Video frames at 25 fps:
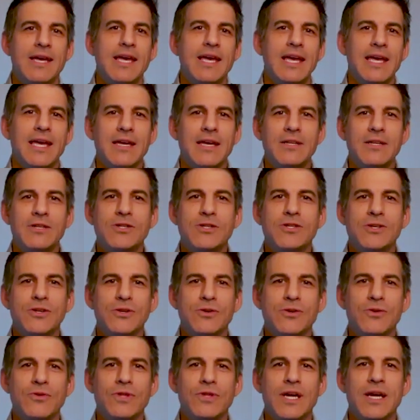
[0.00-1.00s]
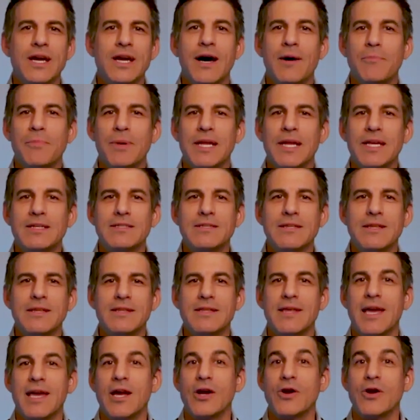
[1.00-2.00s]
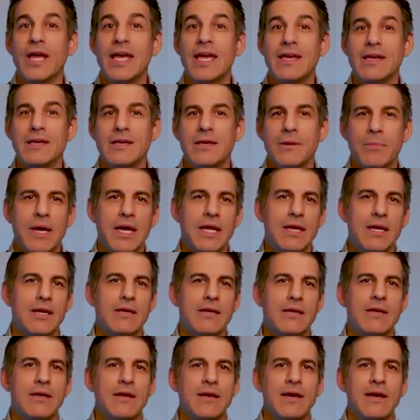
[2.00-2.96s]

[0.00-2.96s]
into the companies that they are incubating,